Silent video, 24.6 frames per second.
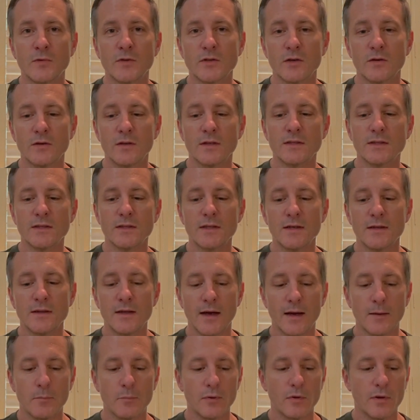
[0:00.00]
So let's see
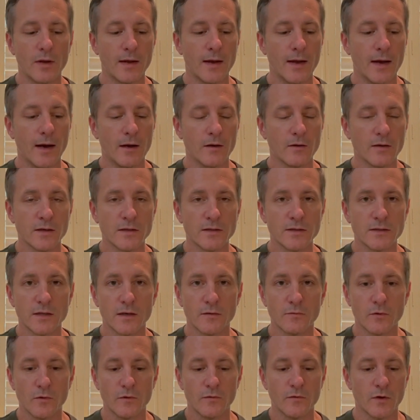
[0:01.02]
that play out in
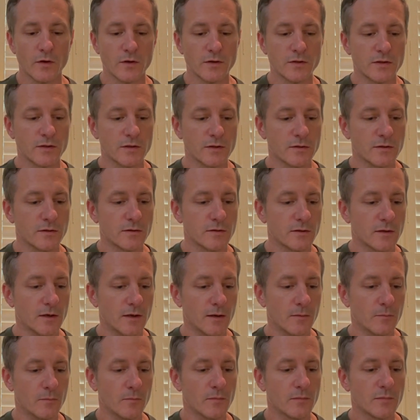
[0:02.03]
several verses.
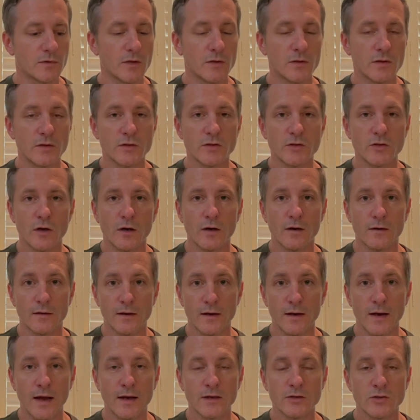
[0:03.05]
So let's start,
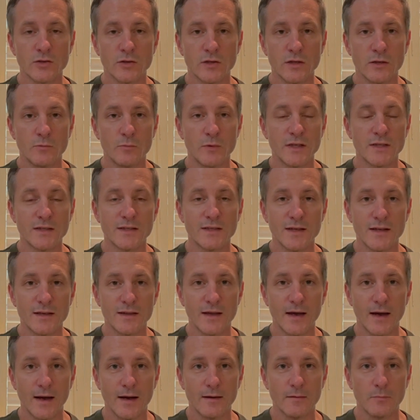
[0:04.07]
and actually we see
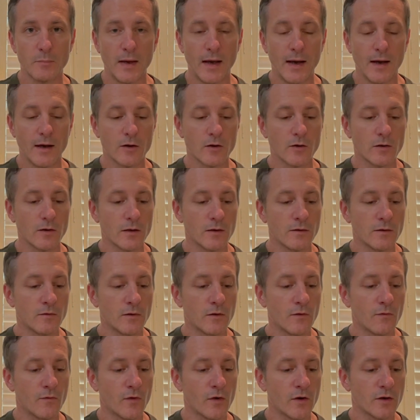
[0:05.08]
that pattern in
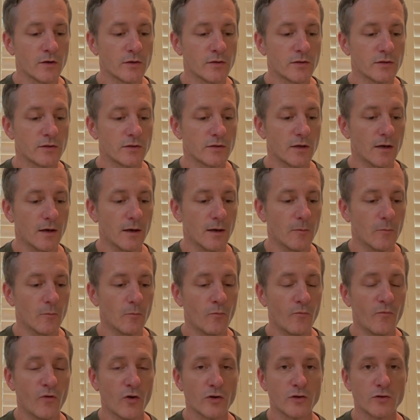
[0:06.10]
the
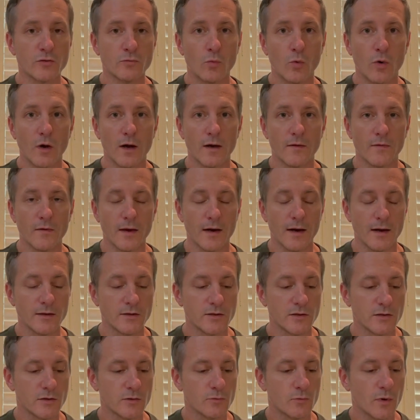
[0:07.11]
verse 1 that I
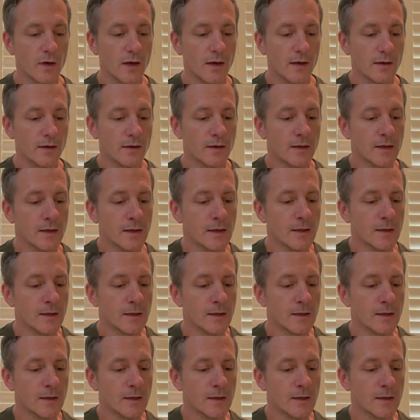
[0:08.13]
just read.